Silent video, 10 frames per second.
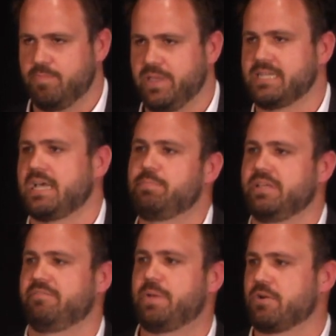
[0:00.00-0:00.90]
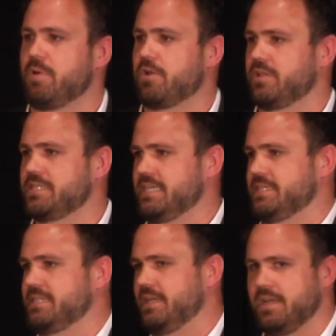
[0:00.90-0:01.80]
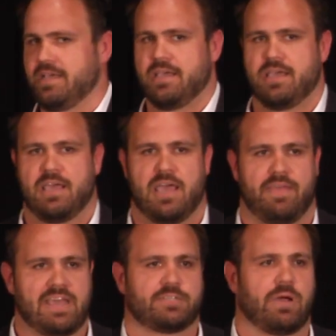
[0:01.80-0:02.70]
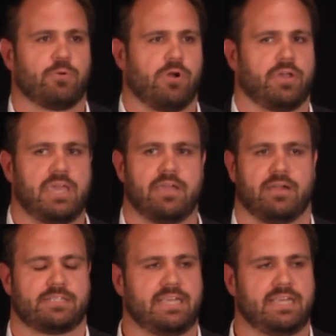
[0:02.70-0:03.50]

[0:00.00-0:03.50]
because I believe a better model exists, and that's why we're all here.